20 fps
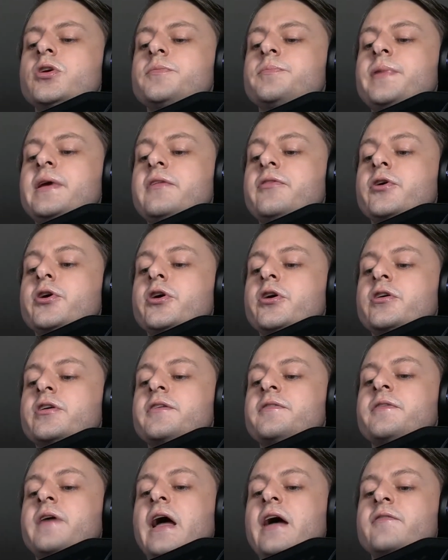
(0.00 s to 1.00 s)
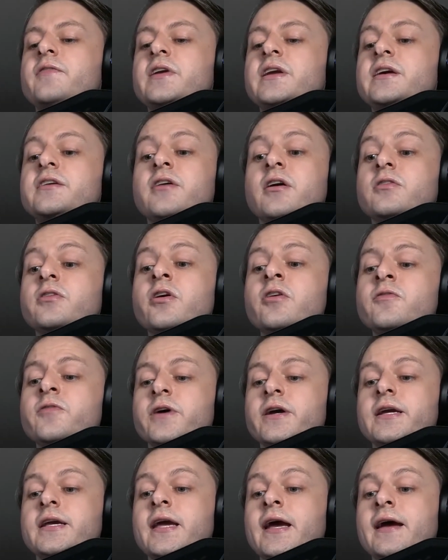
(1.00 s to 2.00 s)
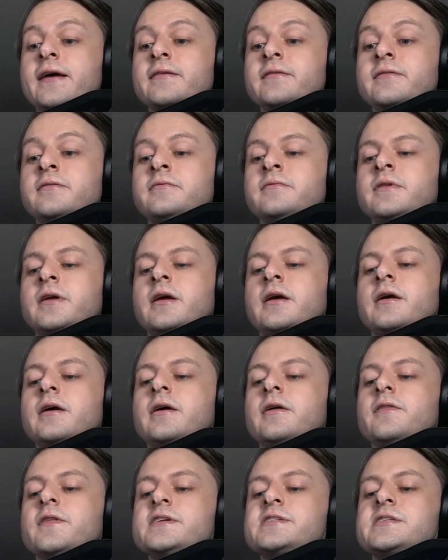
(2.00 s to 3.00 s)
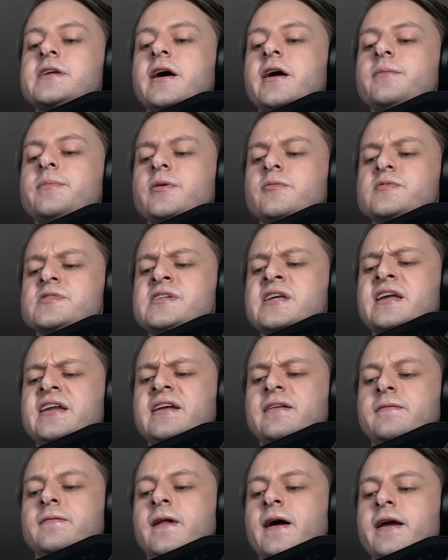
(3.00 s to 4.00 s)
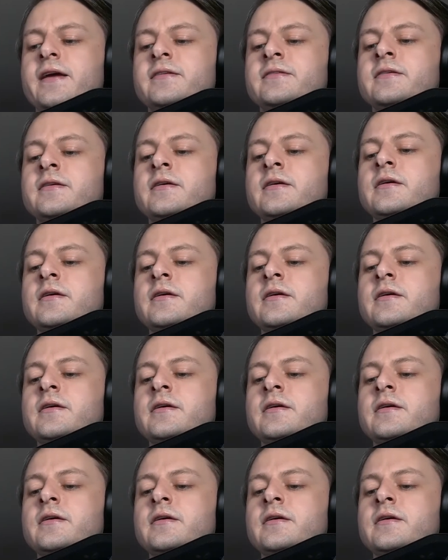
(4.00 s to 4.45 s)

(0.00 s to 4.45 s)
be the good of having it all over again? This time it was getting light,